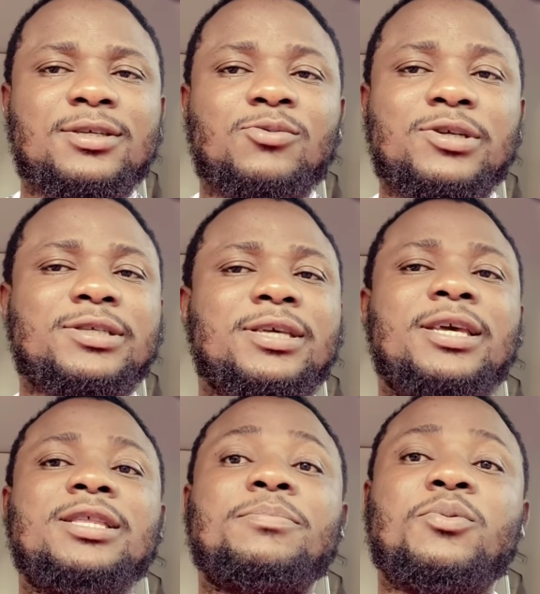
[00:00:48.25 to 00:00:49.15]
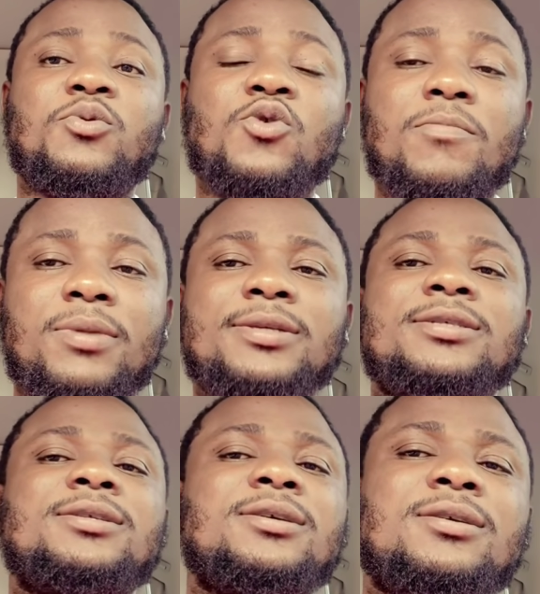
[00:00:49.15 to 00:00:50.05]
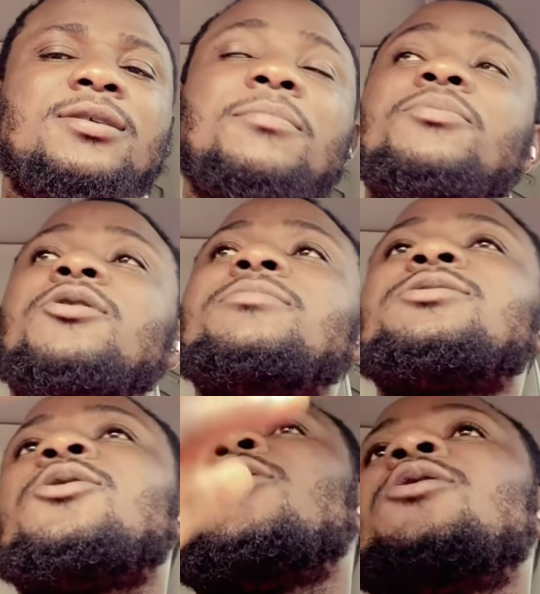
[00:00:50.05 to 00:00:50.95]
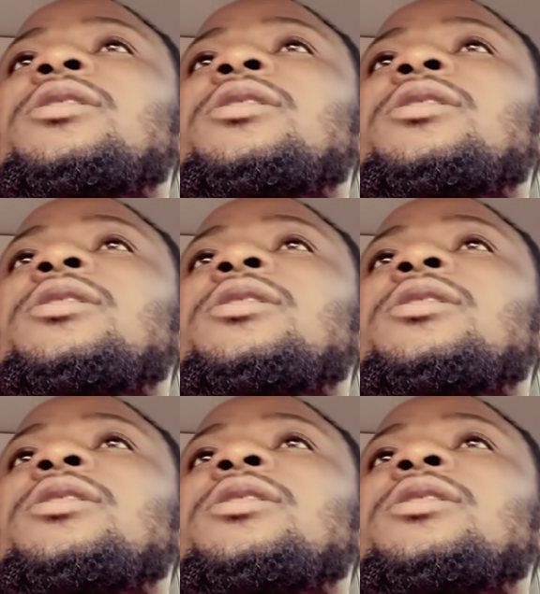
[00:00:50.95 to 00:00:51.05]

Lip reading: Wizkid promised all